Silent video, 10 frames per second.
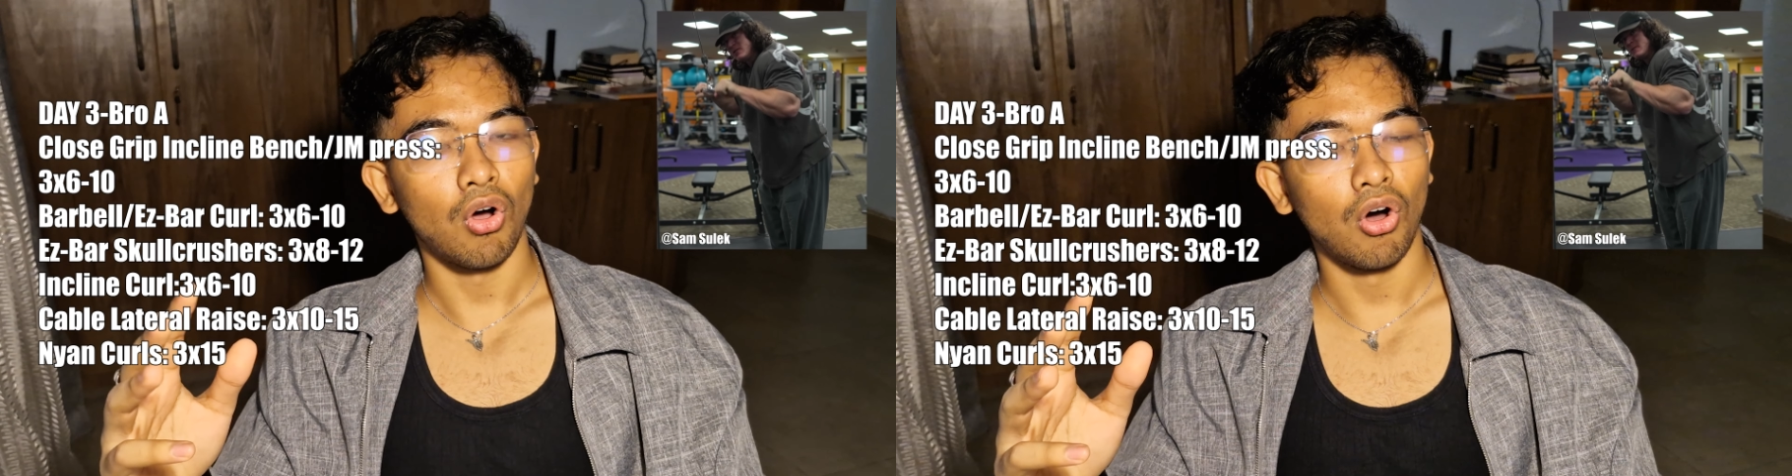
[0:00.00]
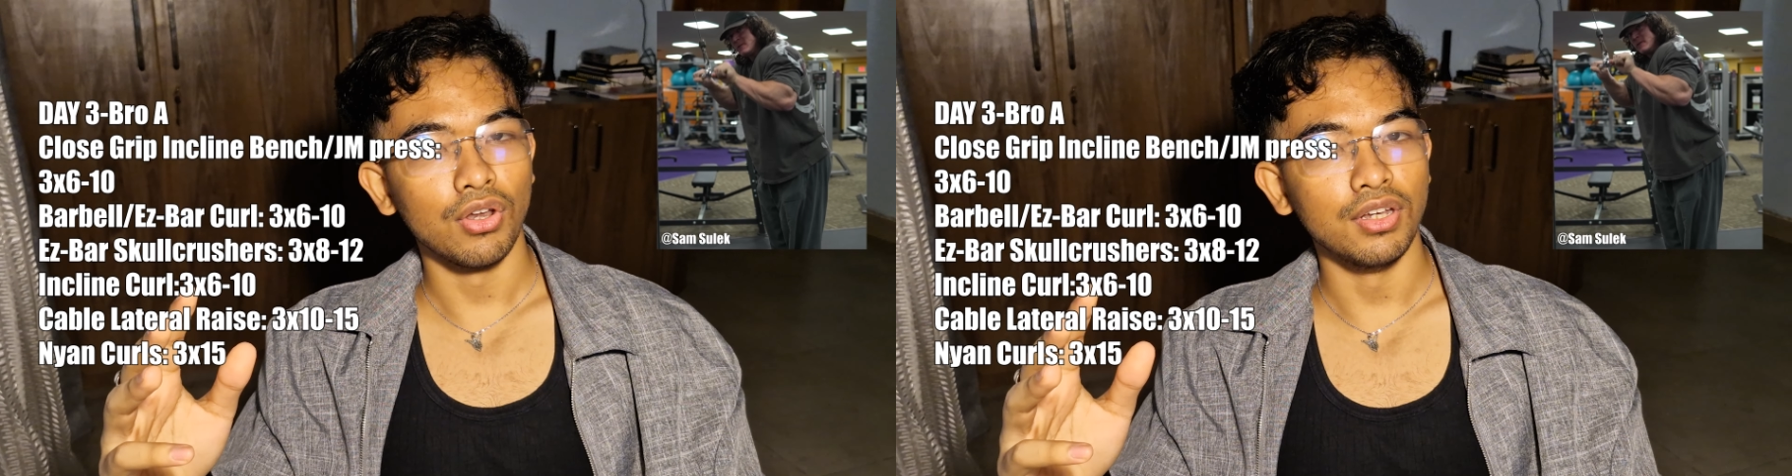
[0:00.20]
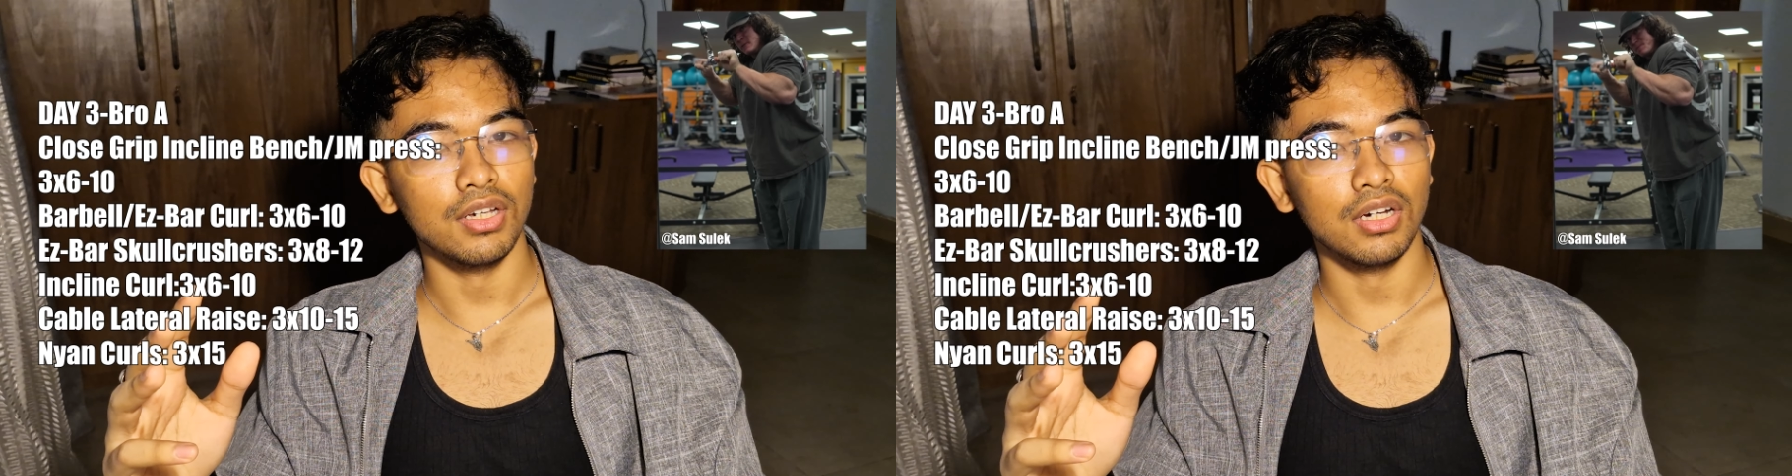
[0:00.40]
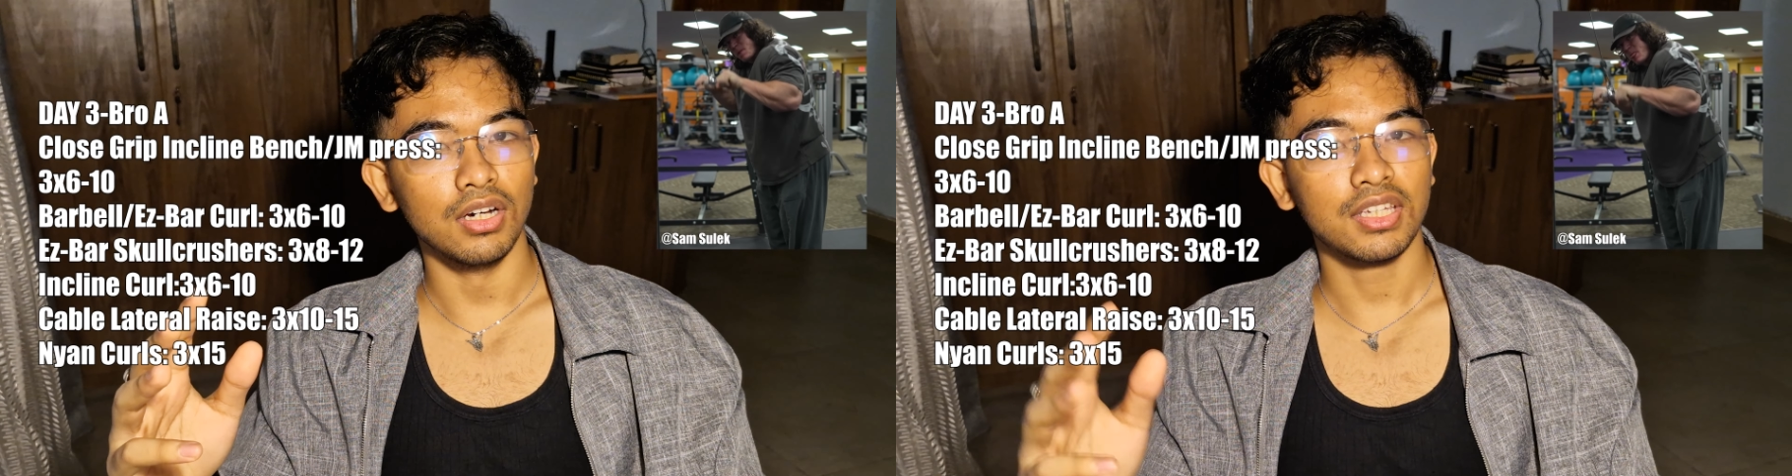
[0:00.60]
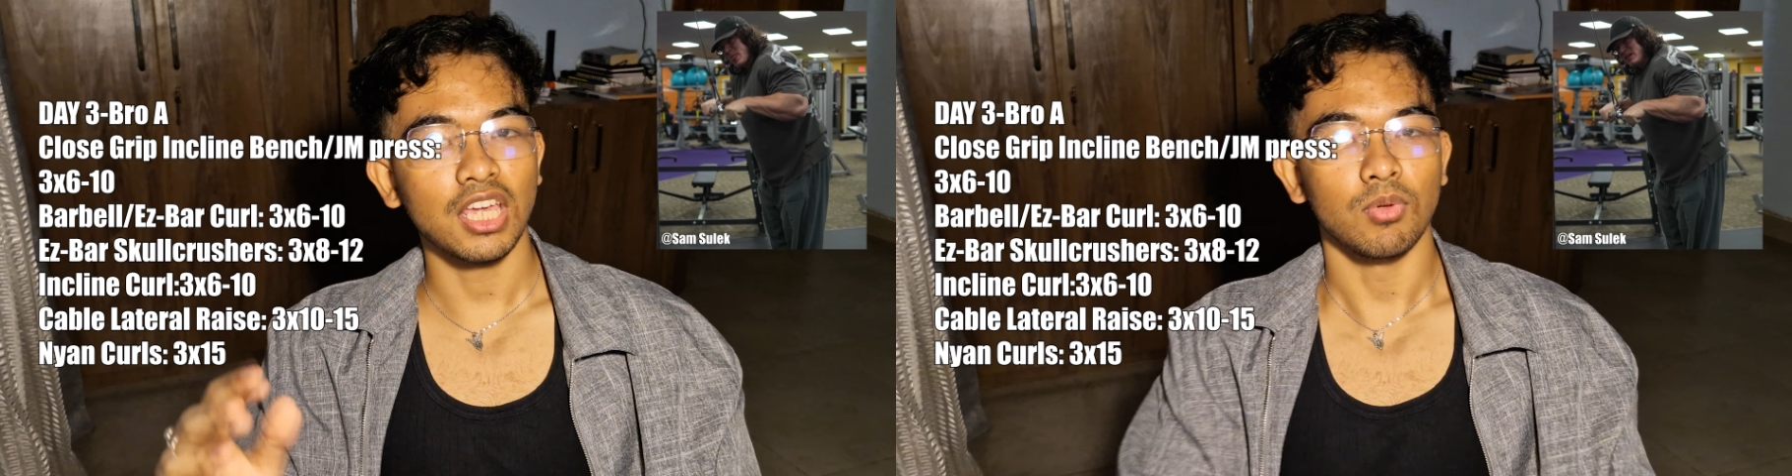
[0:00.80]
on
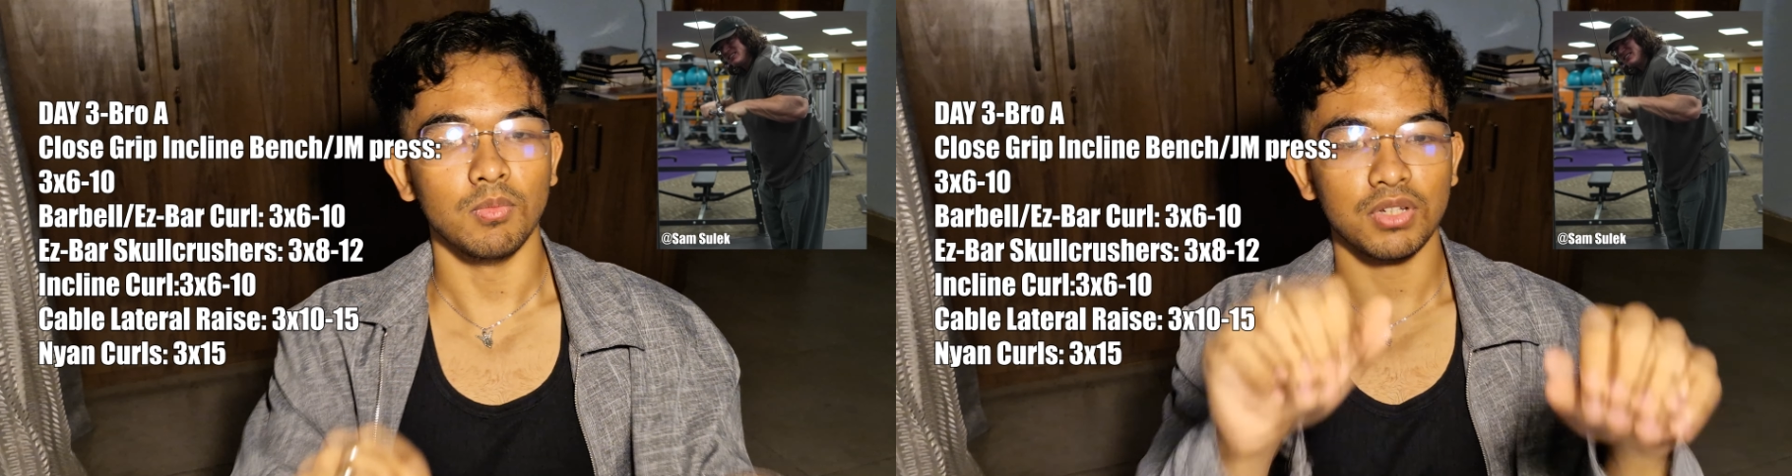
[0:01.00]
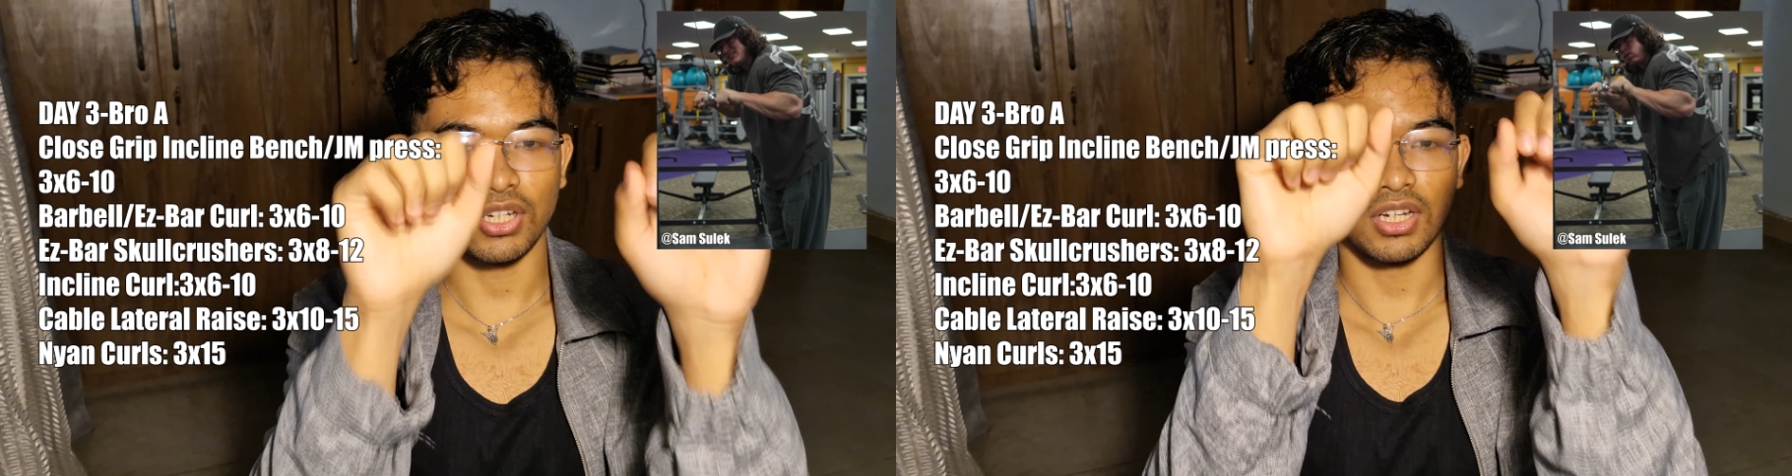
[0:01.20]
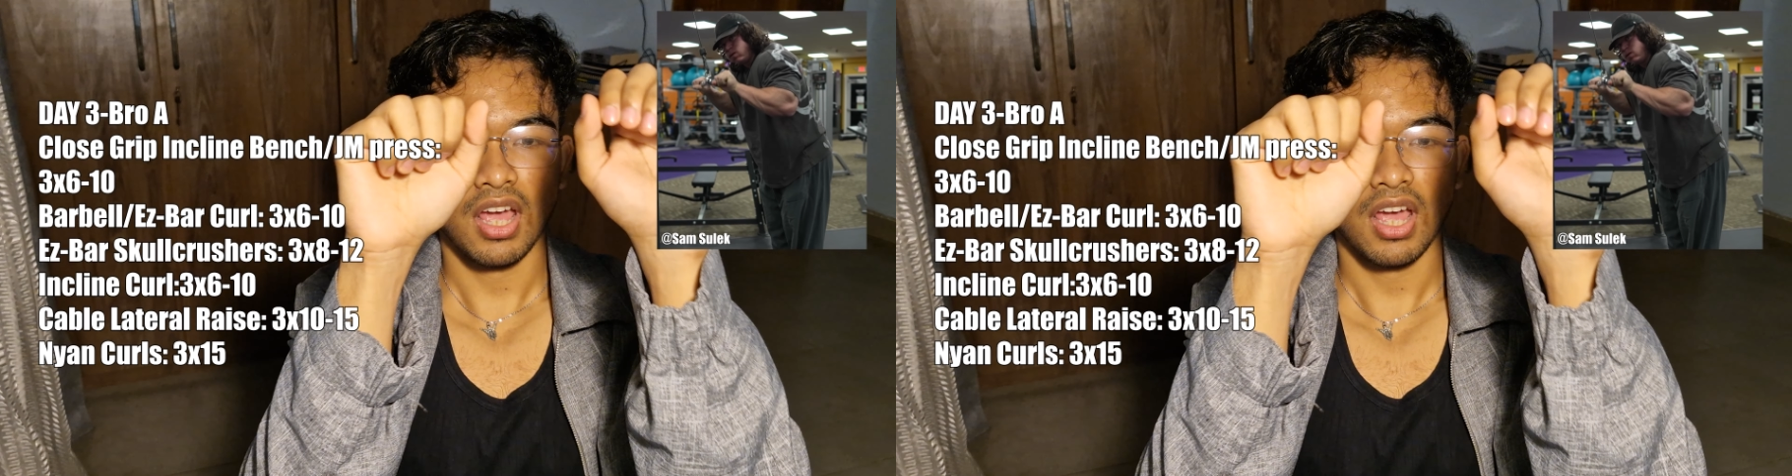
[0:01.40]
the cable machine.